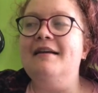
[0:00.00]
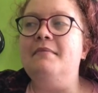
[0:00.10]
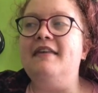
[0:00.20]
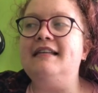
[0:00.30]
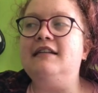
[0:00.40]

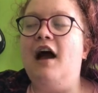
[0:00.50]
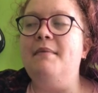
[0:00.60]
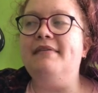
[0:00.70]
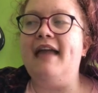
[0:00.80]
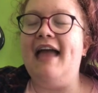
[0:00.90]
But this time
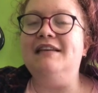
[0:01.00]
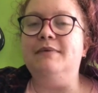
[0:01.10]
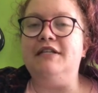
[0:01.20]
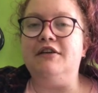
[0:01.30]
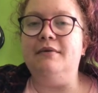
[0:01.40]
at the end we
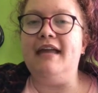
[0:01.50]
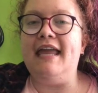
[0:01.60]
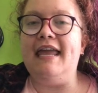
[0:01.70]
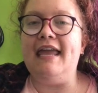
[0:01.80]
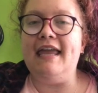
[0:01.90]
do
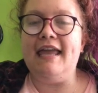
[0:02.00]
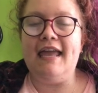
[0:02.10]
E,